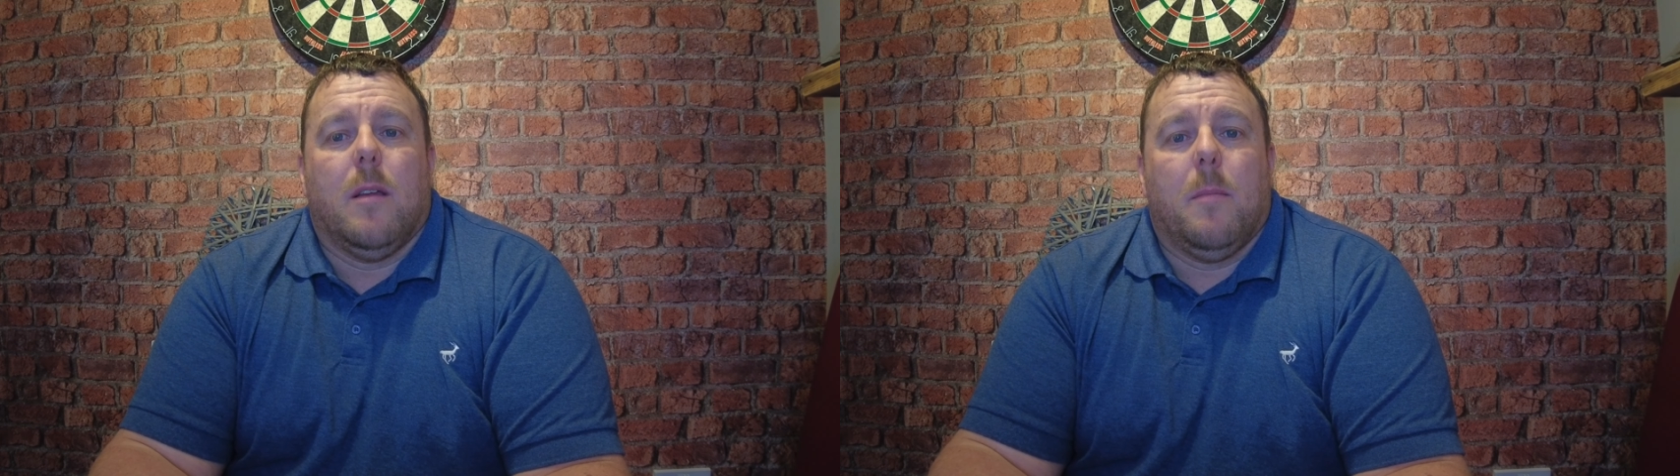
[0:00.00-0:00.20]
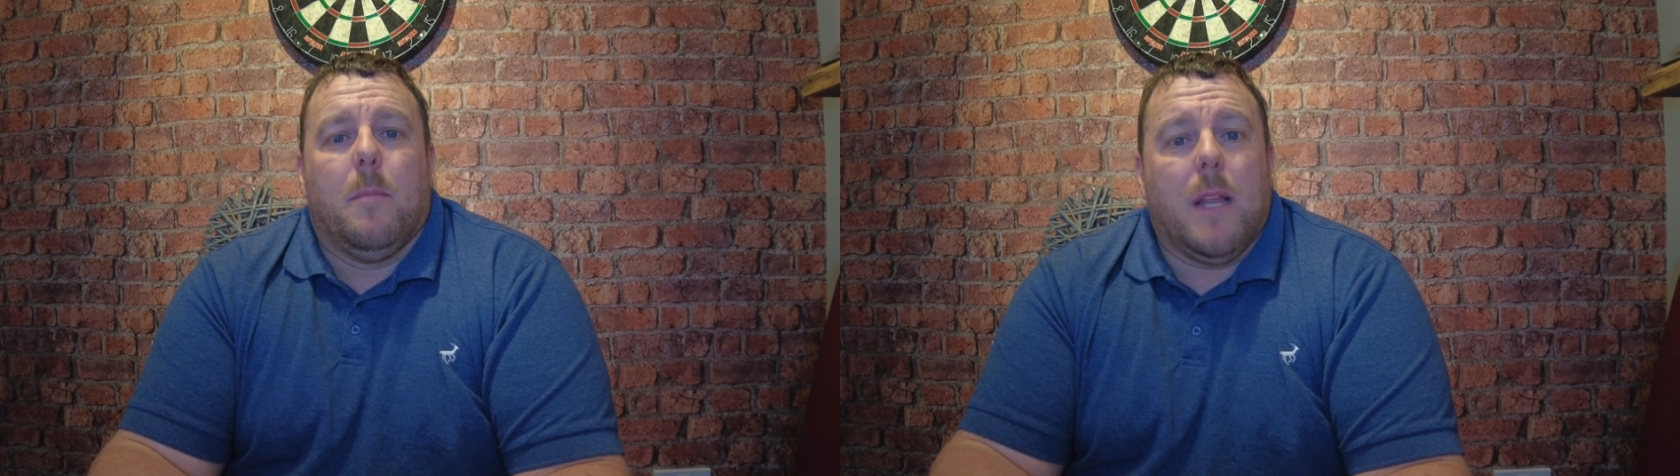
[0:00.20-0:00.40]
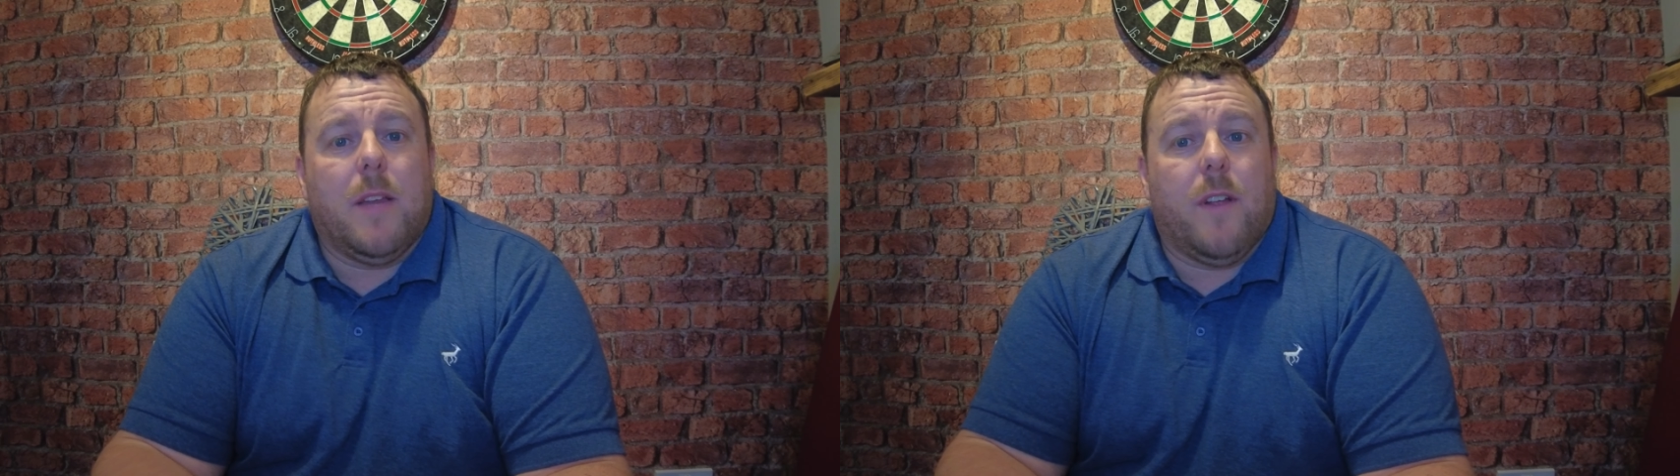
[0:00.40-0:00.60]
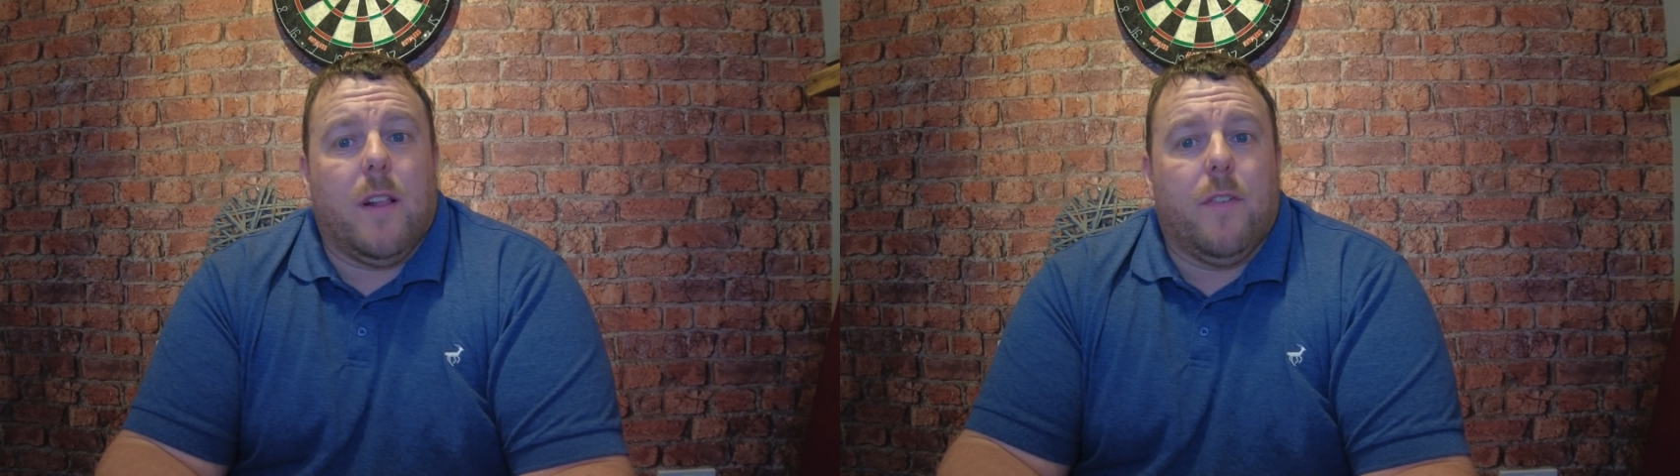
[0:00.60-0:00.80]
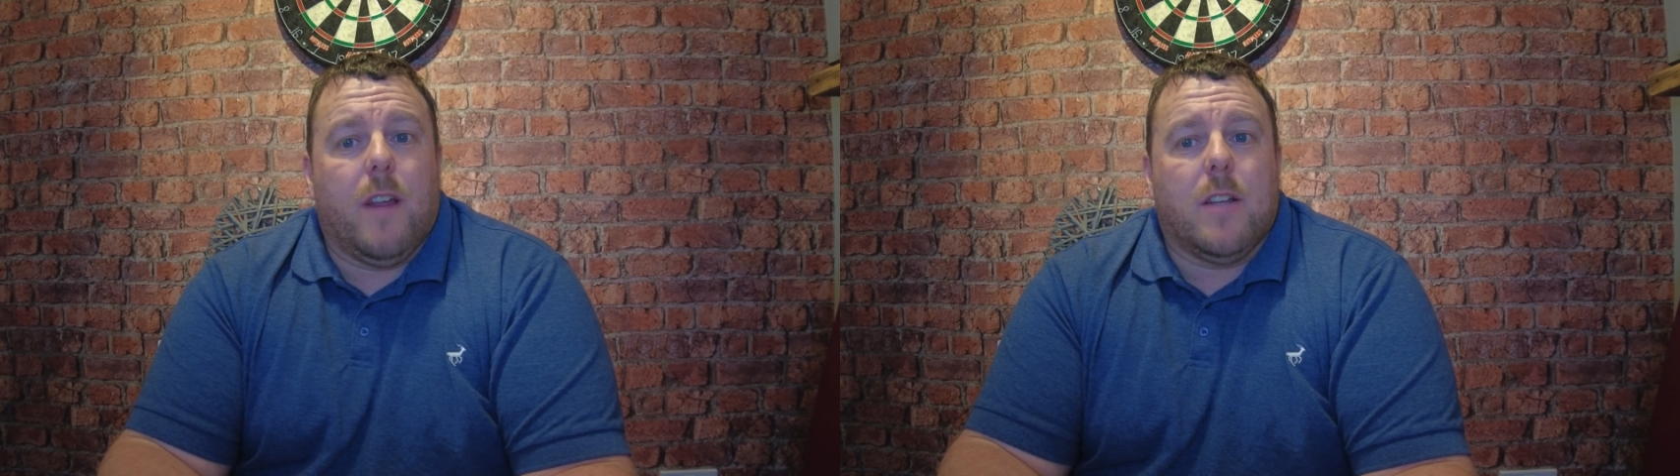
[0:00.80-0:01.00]
Please feel
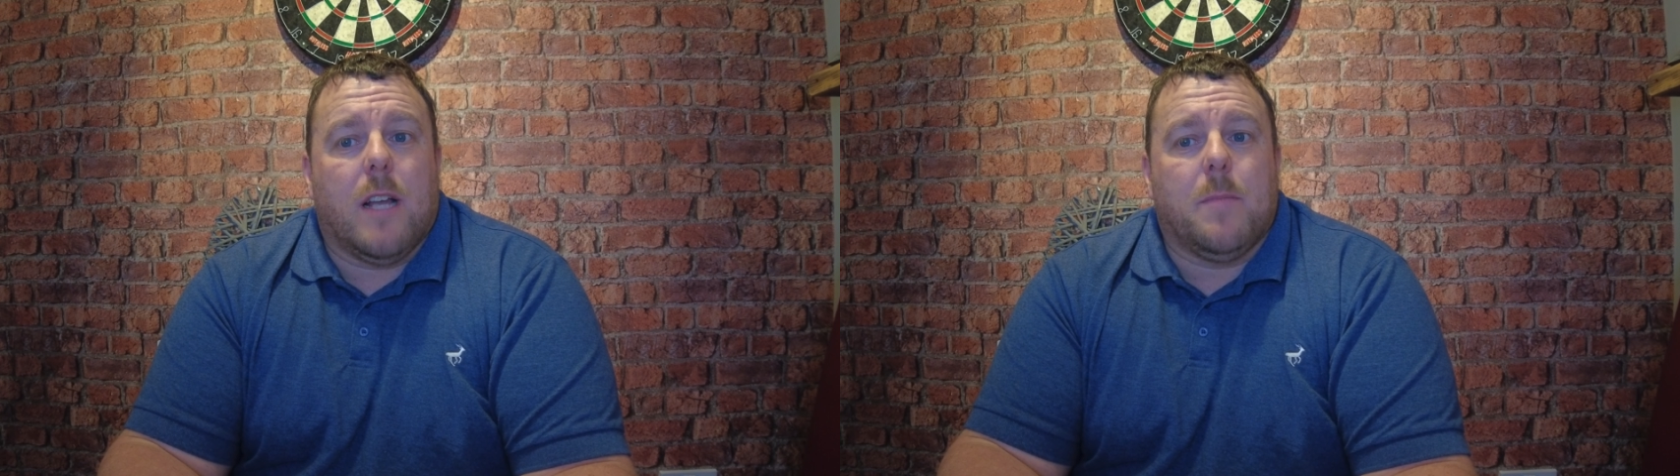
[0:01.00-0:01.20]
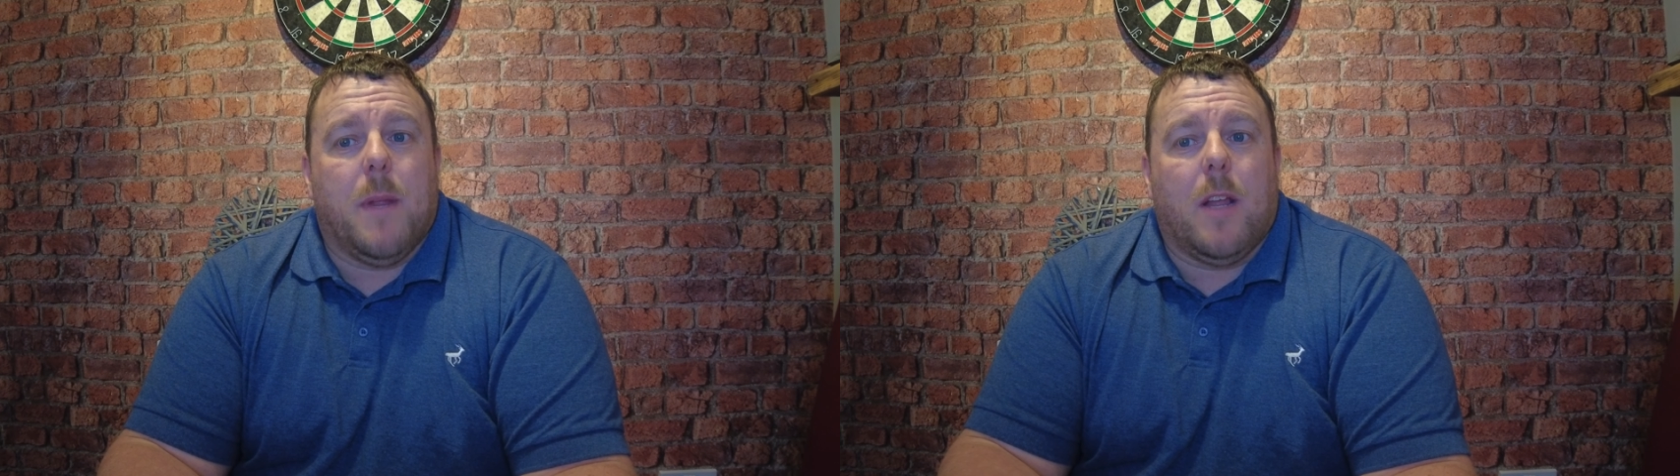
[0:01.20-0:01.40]
free to ask me any